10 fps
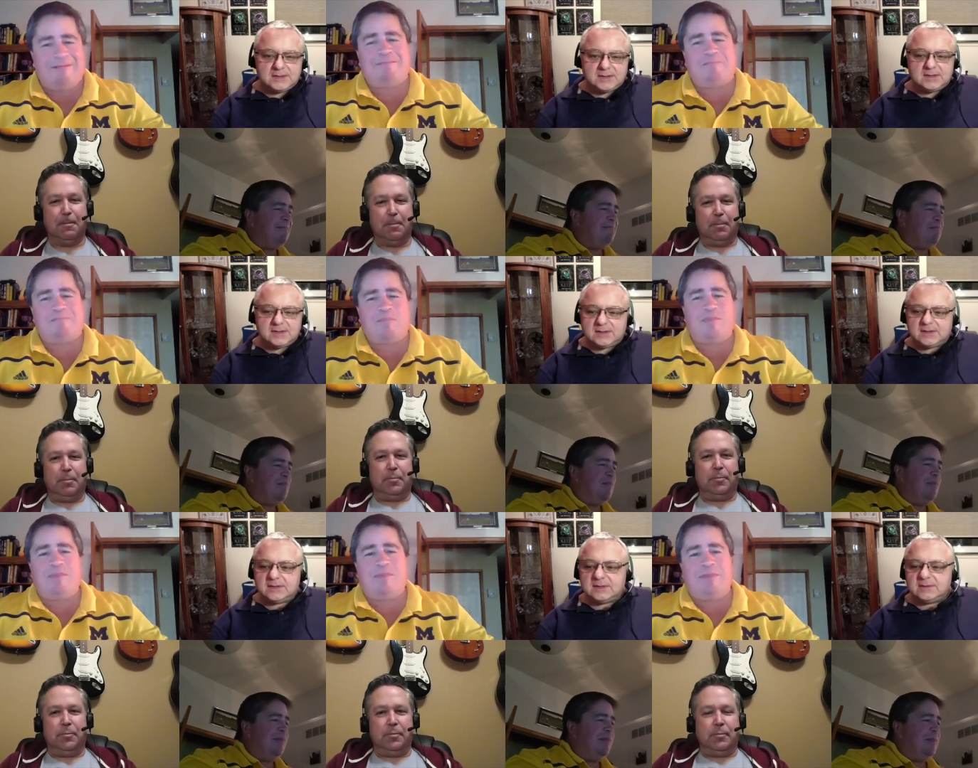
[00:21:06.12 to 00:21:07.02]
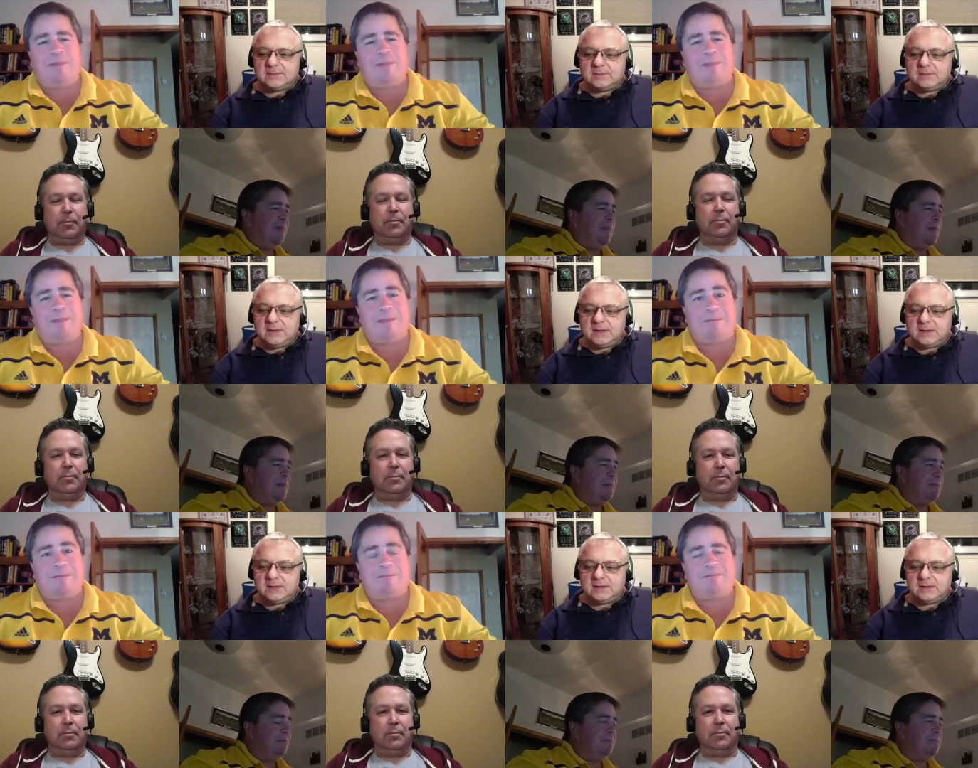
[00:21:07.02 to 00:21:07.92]
Speaker 1: um,
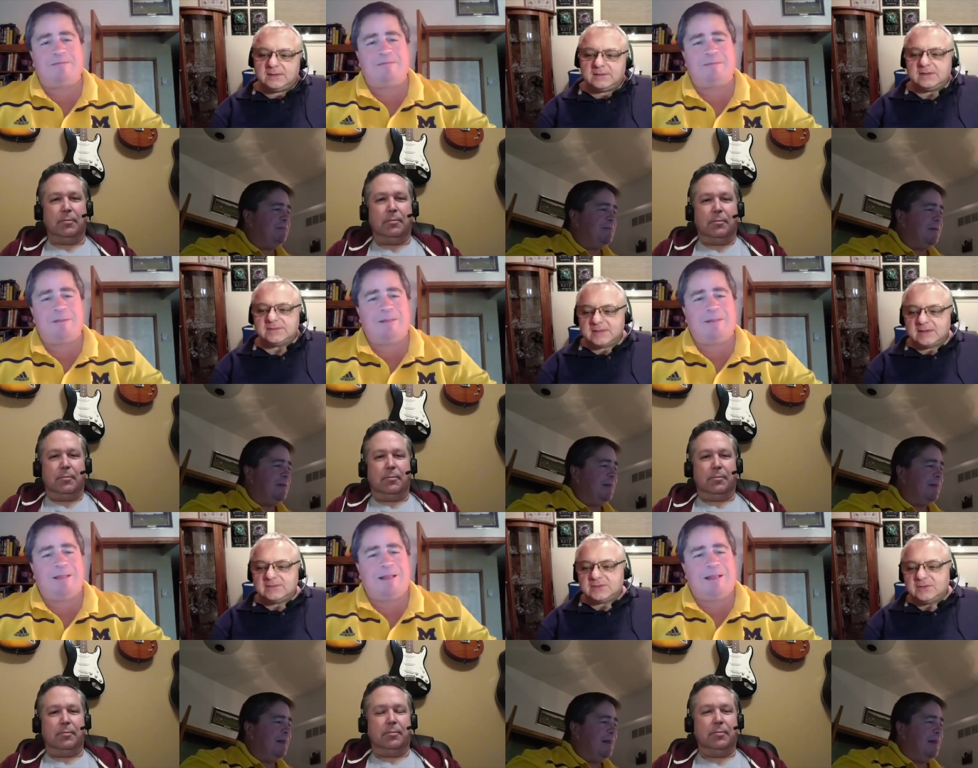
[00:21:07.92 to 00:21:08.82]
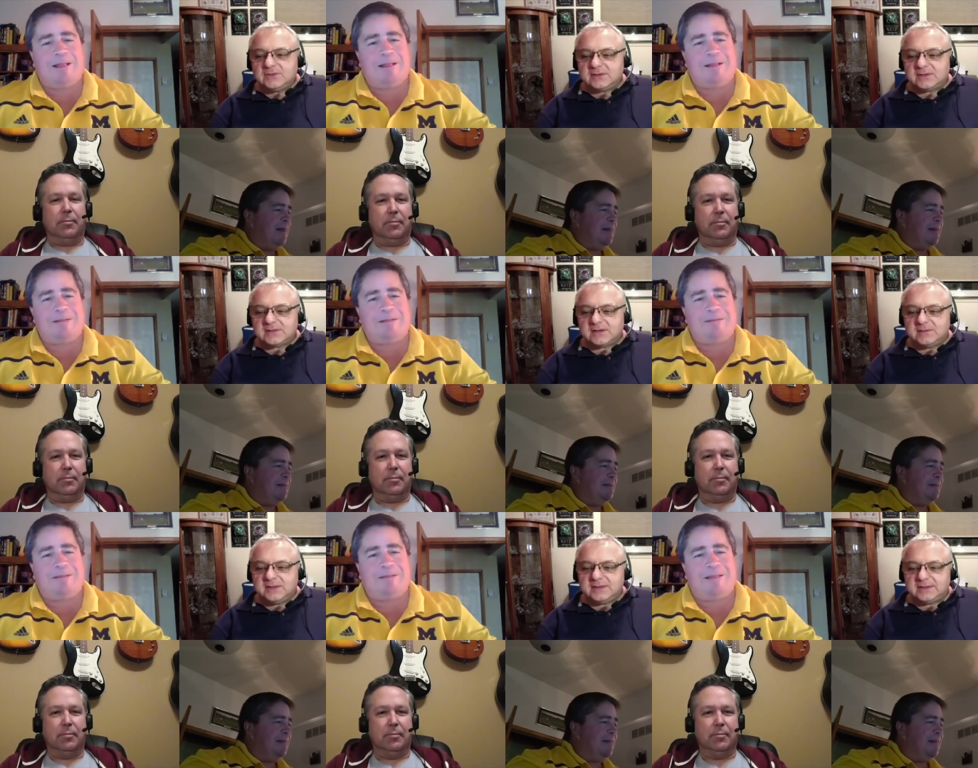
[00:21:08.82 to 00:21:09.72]
that was that was cool that the
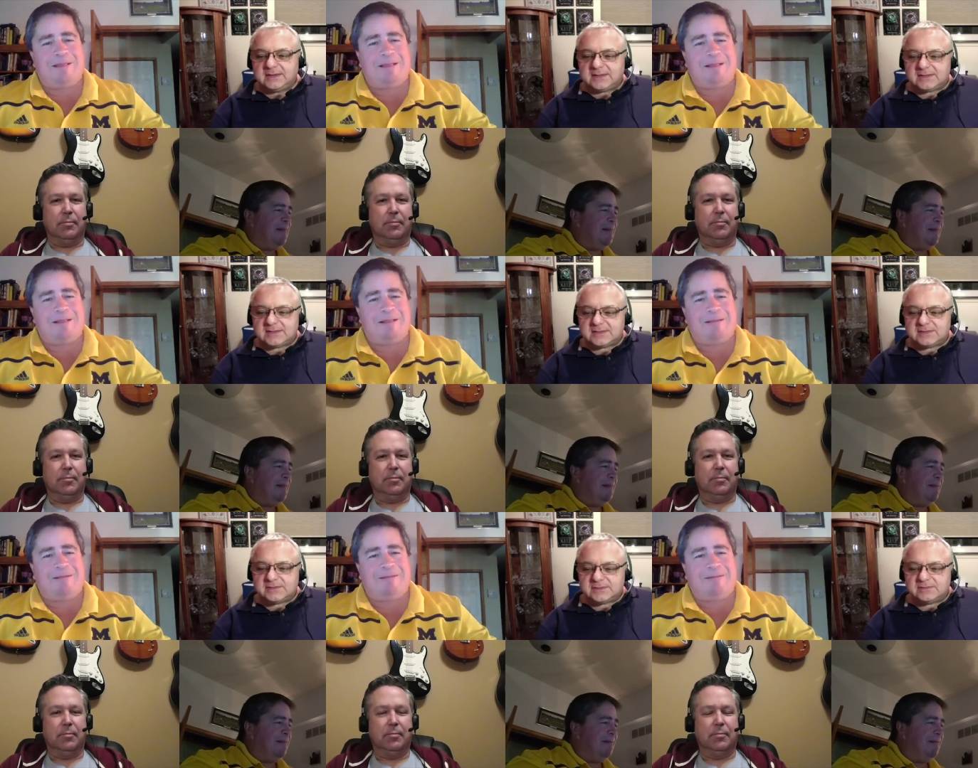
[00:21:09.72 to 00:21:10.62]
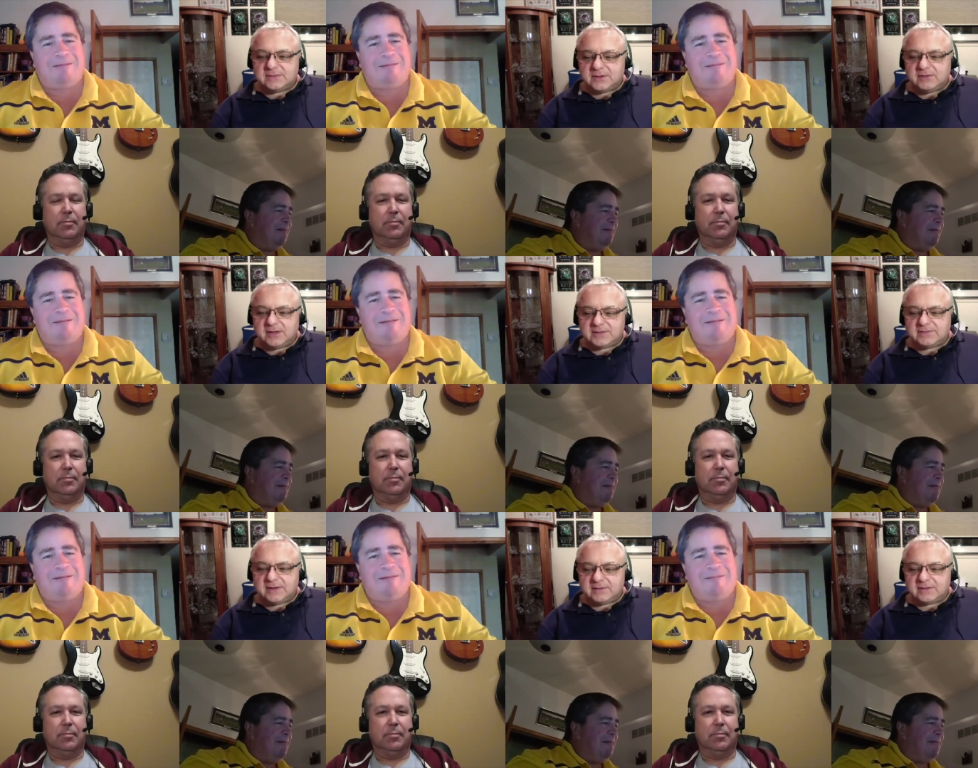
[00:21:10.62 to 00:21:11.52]
song made the list because it was one of Greg's
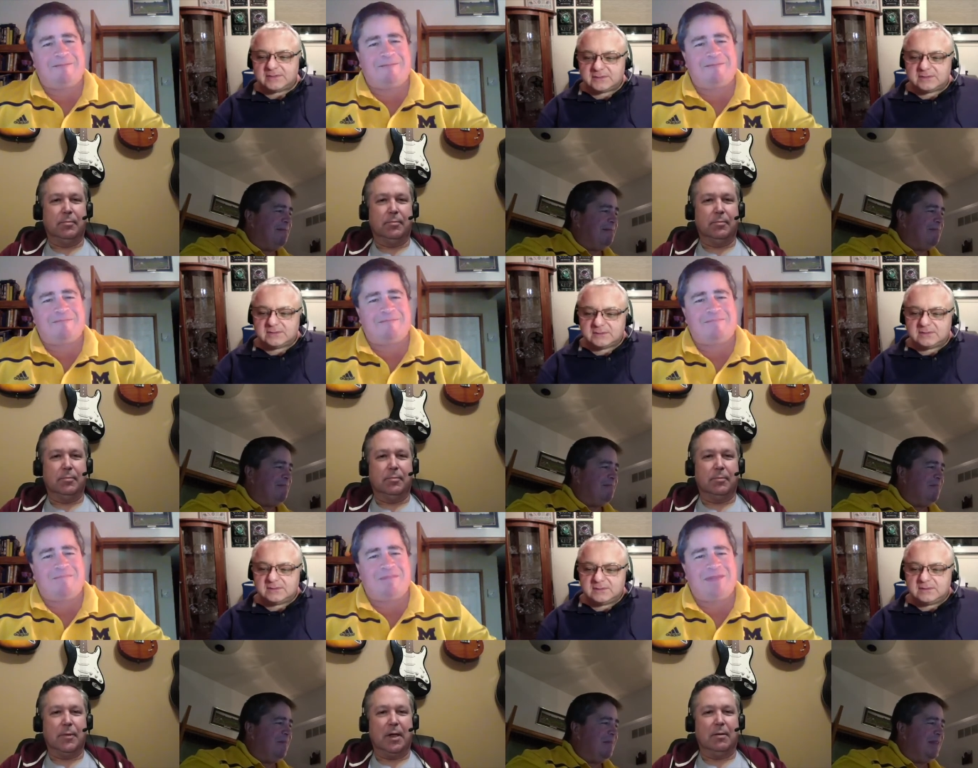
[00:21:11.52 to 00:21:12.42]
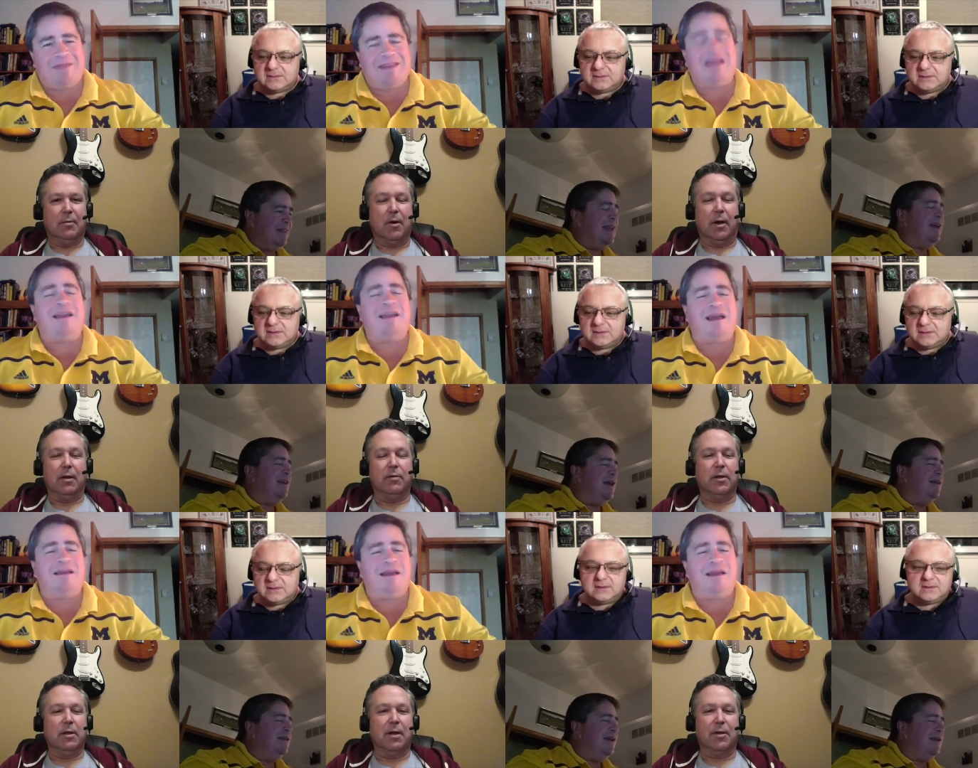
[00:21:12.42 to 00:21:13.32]
favorites.
Speaker 2: Yeah, oh, I yeah. loved
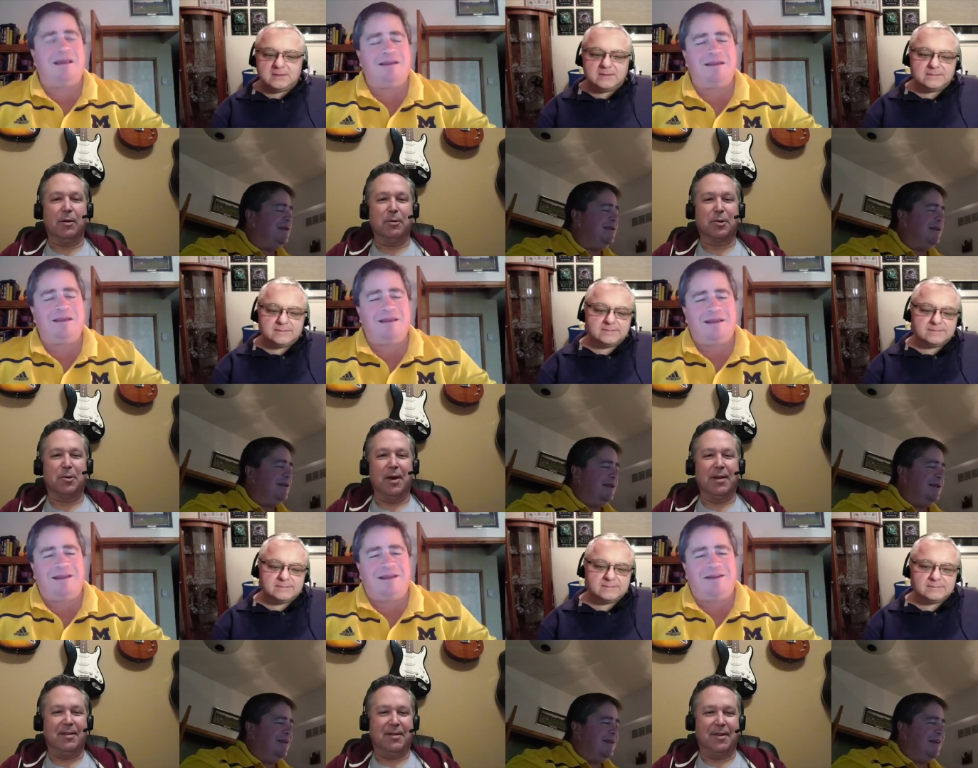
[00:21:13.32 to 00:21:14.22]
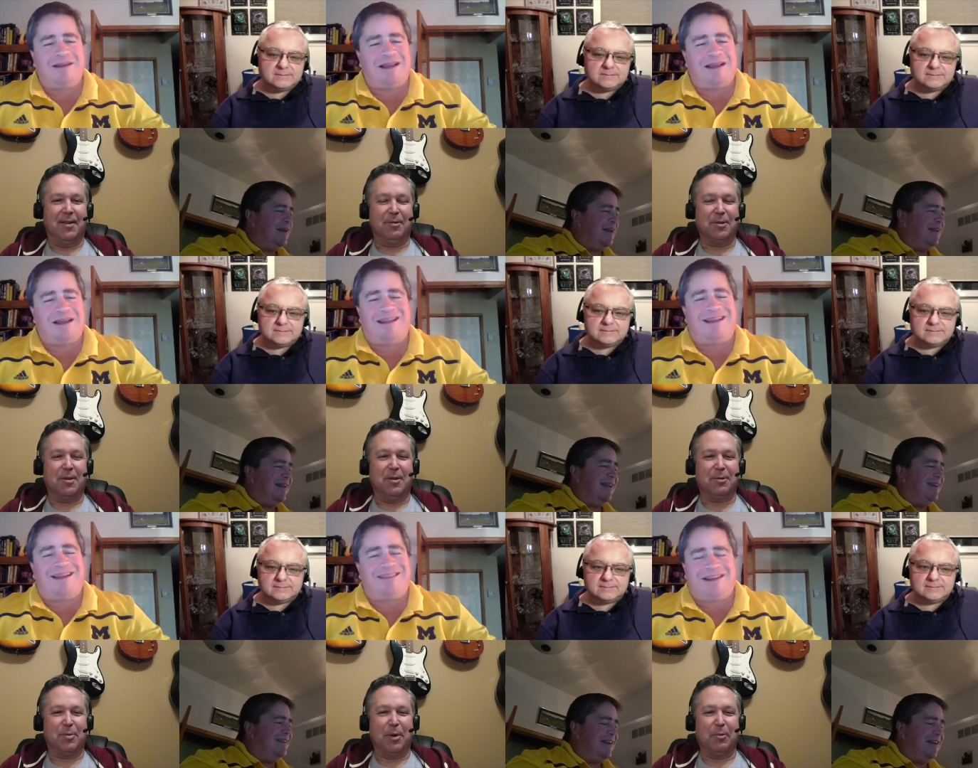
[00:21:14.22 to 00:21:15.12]
it. I thought it was great. I thought it was that yeah. was
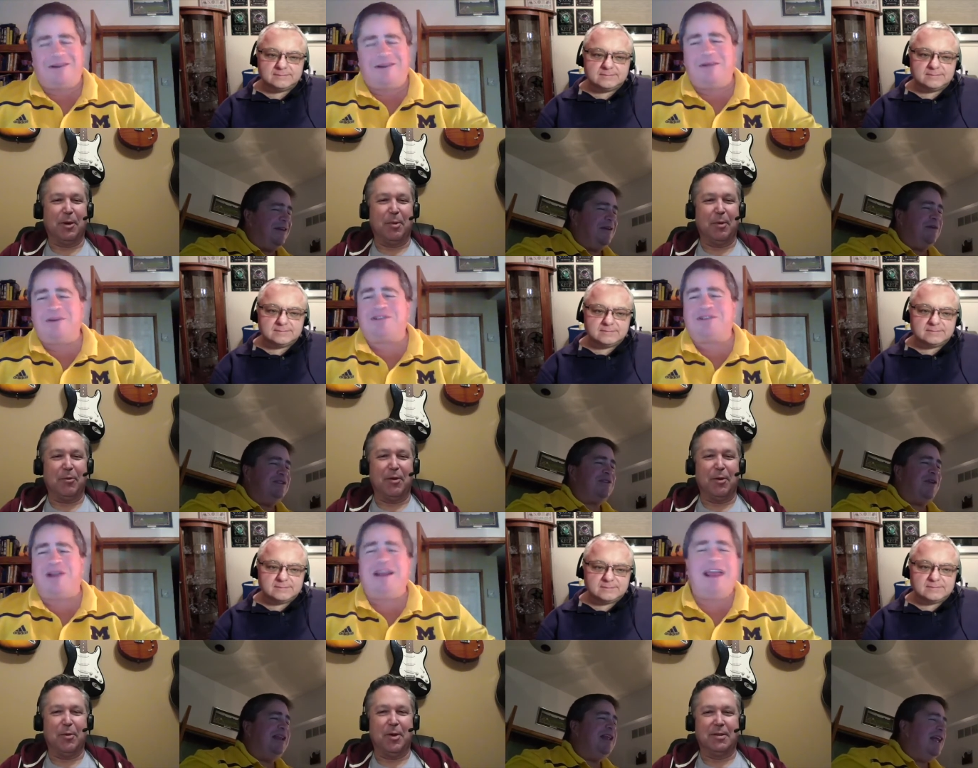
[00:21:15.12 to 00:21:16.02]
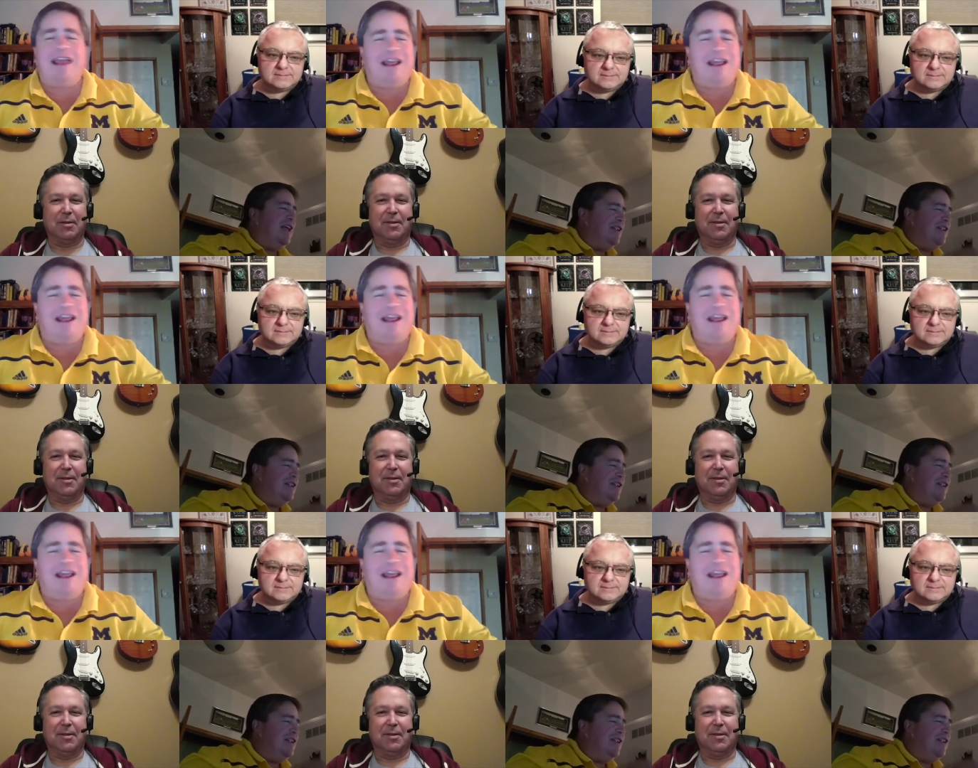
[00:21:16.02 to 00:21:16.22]
one of it my favorite great. ones.